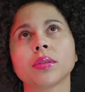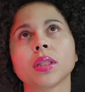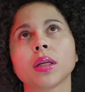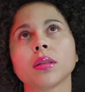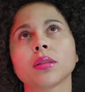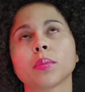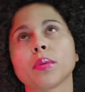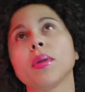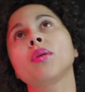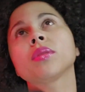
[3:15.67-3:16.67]
to
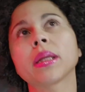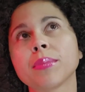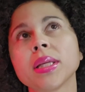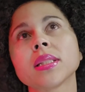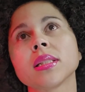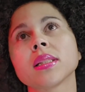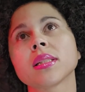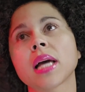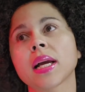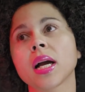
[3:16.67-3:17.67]
promote their
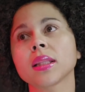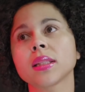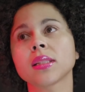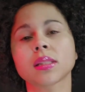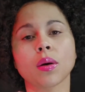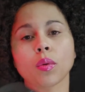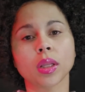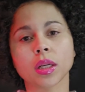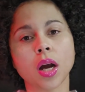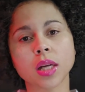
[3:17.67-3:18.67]
business. I got these because I won
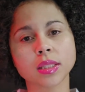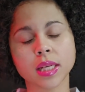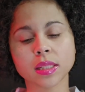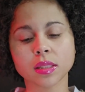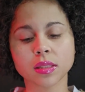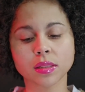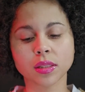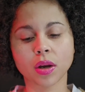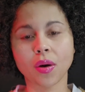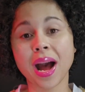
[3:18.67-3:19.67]
a contest.
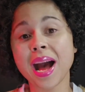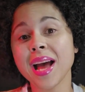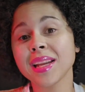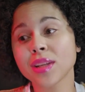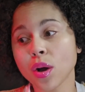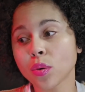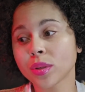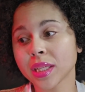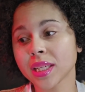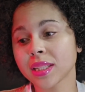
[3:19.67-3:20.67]
So I
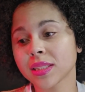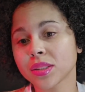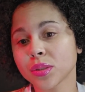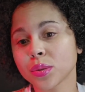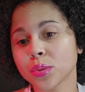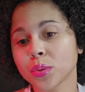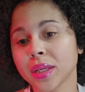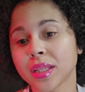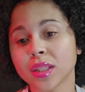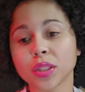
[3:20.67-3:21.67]
don't need to
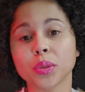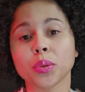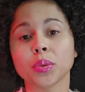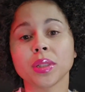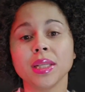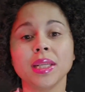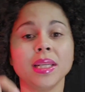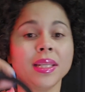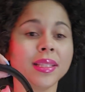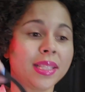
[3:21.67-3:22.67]
include
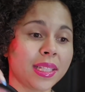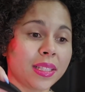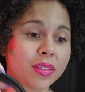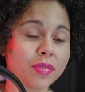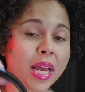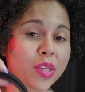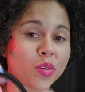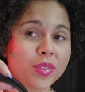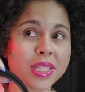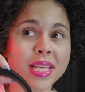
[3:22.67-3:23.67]
the
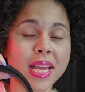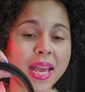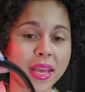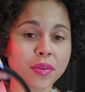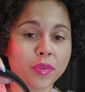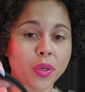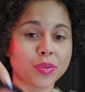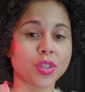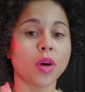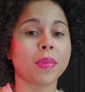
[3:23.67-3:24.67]
value of these
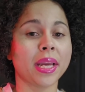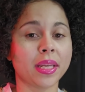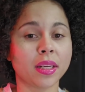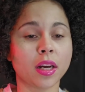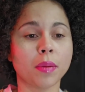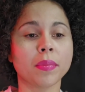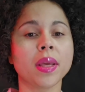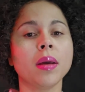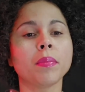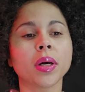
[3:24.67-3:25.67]
headphones on my income.
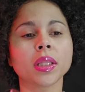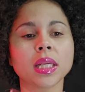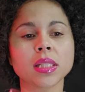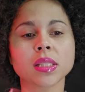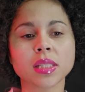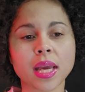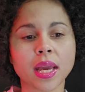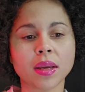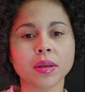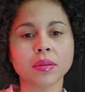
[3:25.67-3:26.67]
But let's
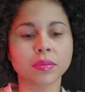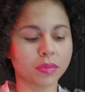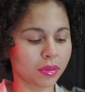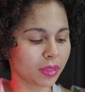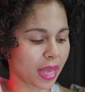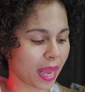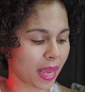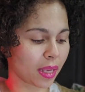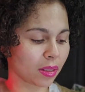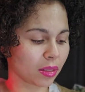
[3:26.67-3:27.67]
say
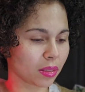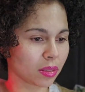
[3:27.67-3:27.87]
that